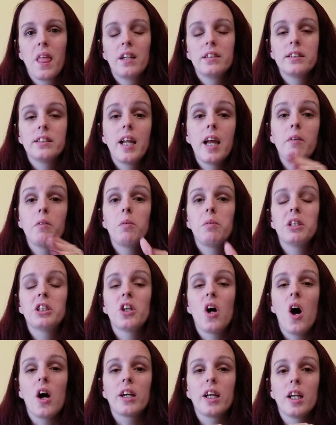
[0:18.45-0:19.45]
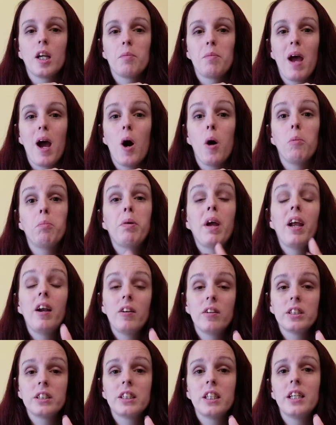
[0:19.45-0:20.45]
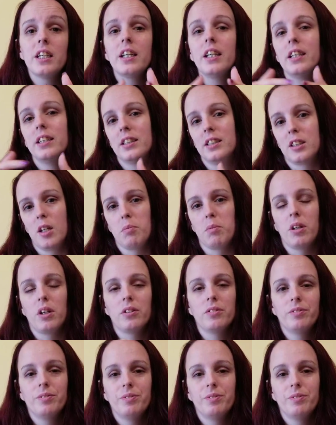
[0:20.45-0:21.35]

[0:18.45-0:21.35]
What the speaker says: Today we'll be talking about parenting in summer.